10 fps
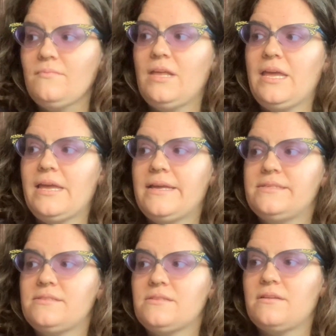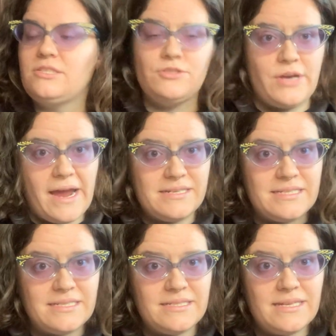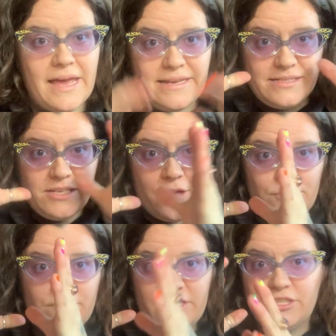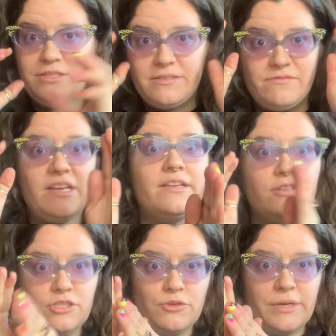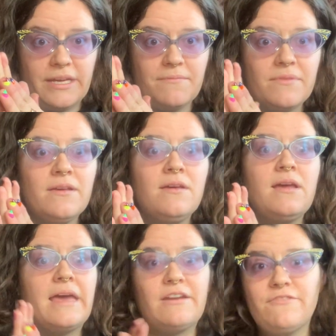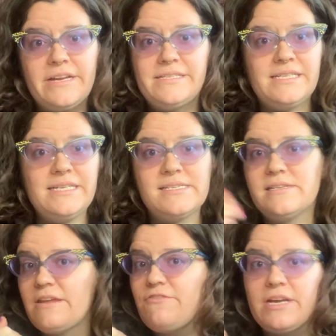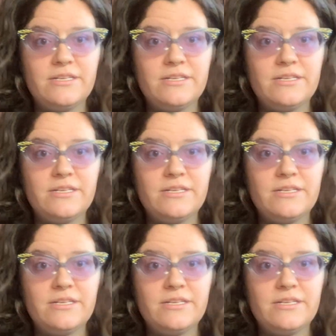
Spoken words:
and distracted and in tunnel visions of like the doing, and I forget to eat and I forget